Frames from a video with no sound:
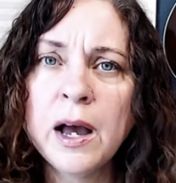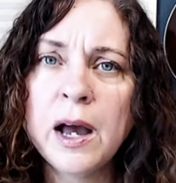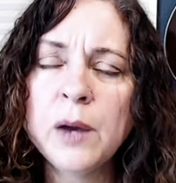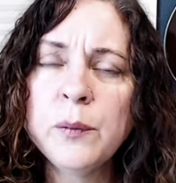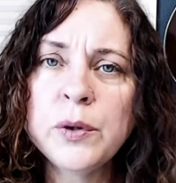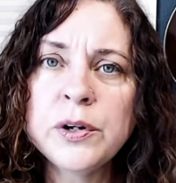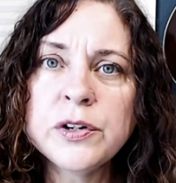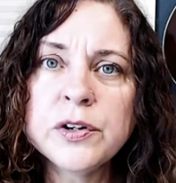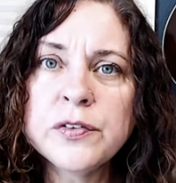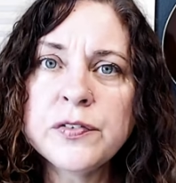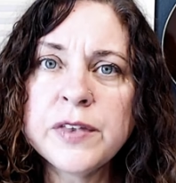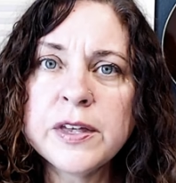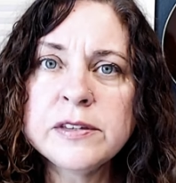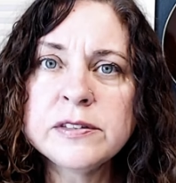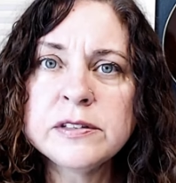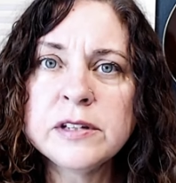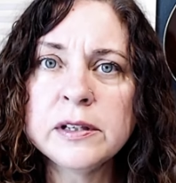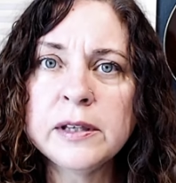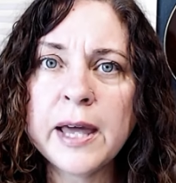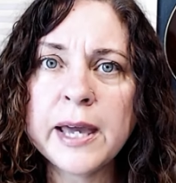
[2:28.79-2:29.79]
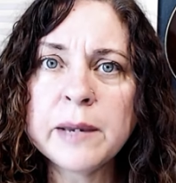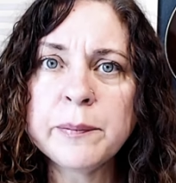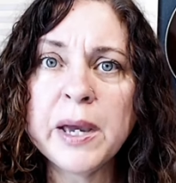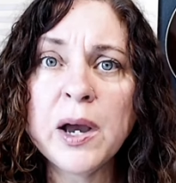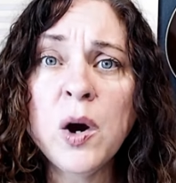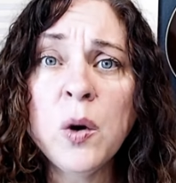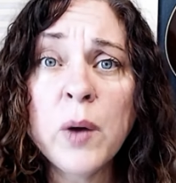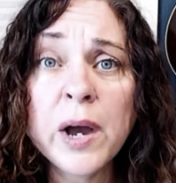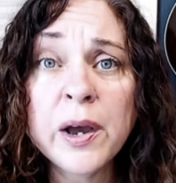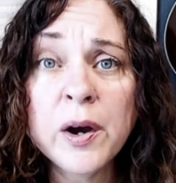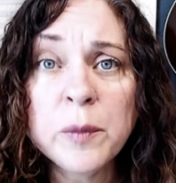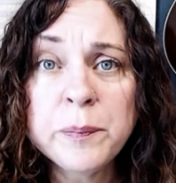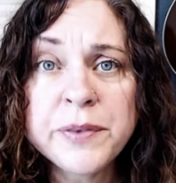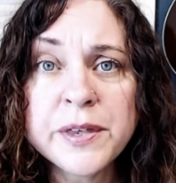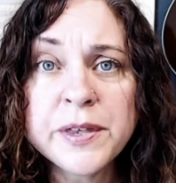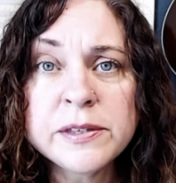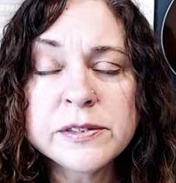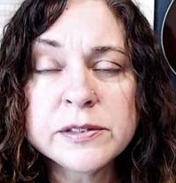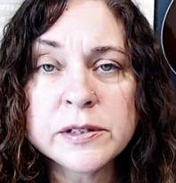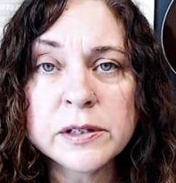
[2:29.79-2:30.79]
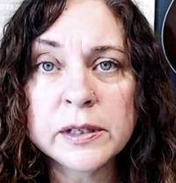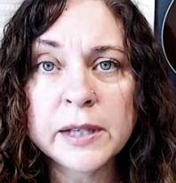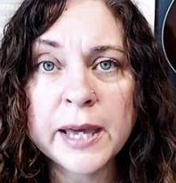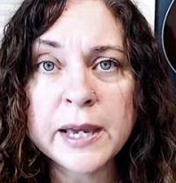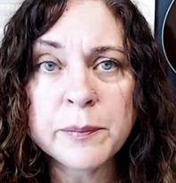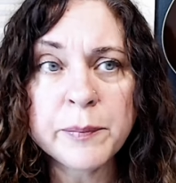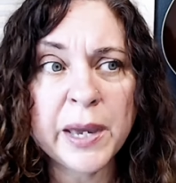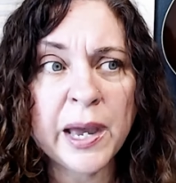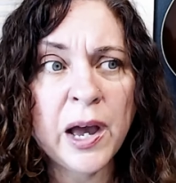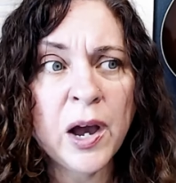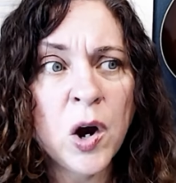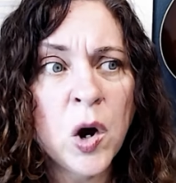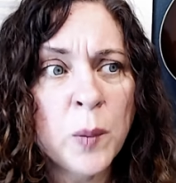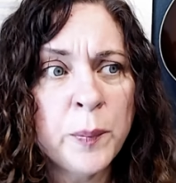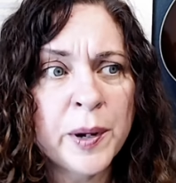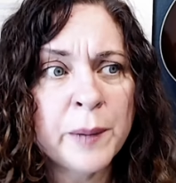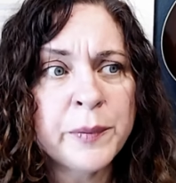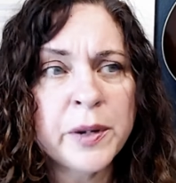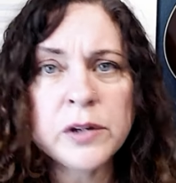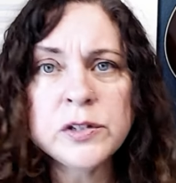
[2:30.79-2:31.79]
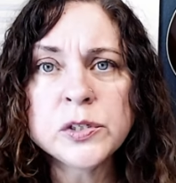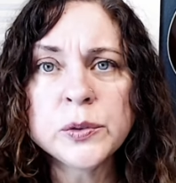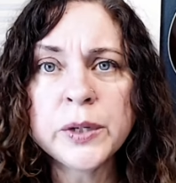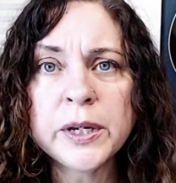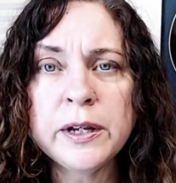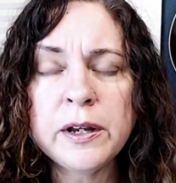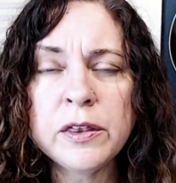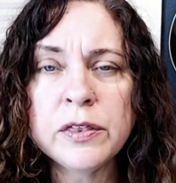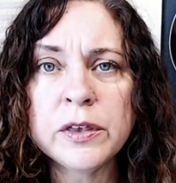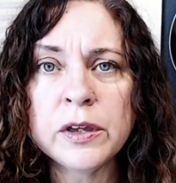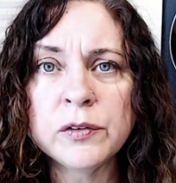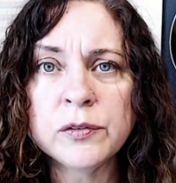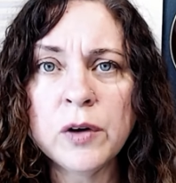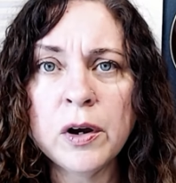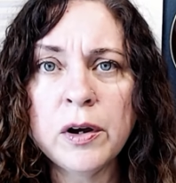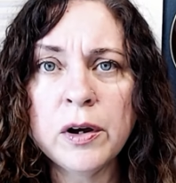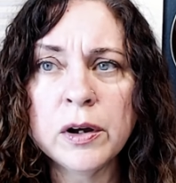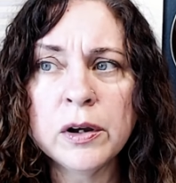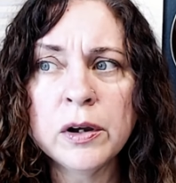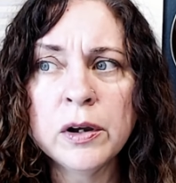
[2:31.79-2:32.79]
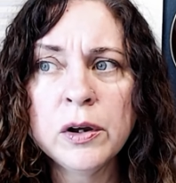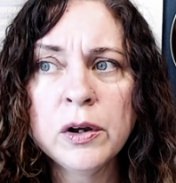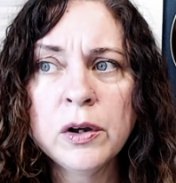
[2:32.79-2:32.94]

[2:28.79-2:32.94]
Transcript: I wonder if they still like me. Oh, I hope they still like me. I hope I'm not doing anything wrong.